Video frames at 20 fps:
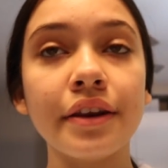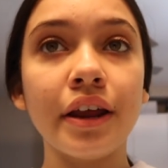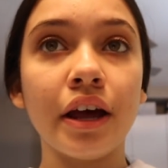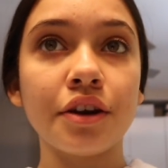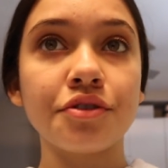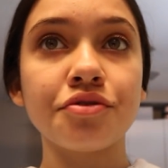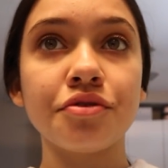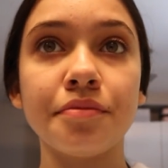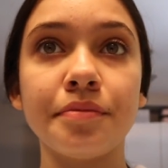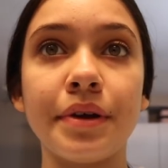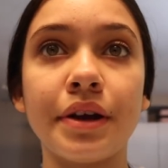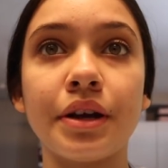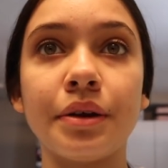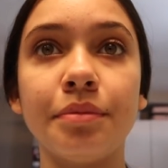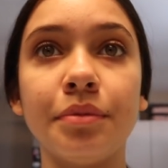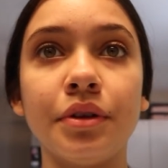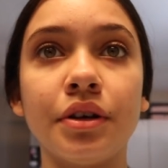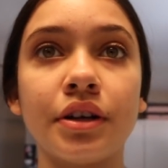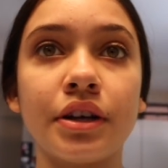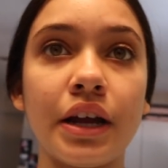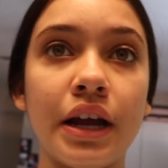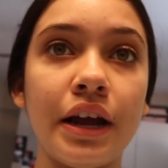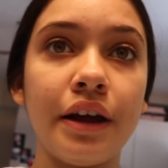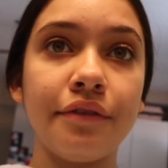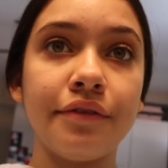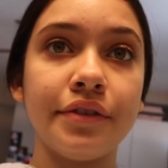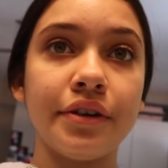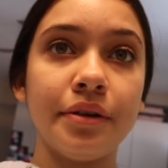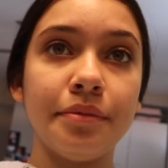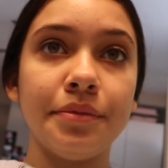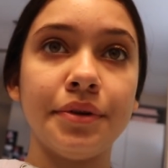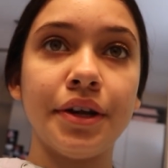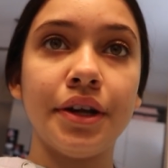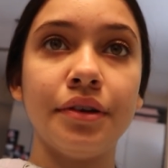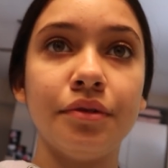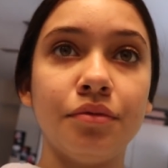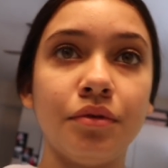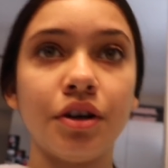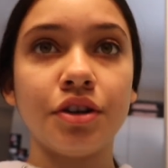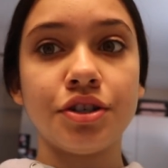natural makeup look after I'm
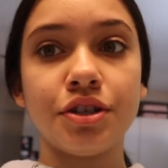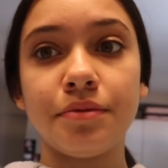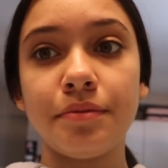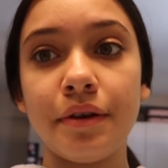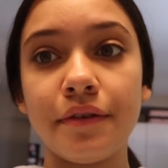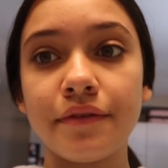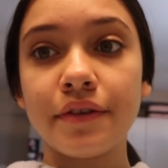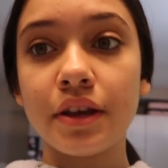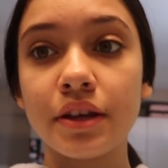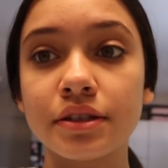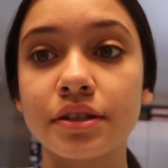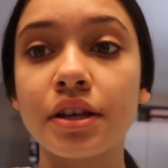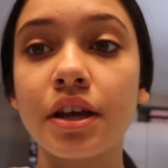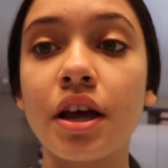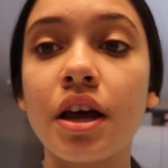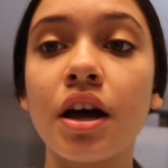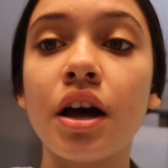done washing my face.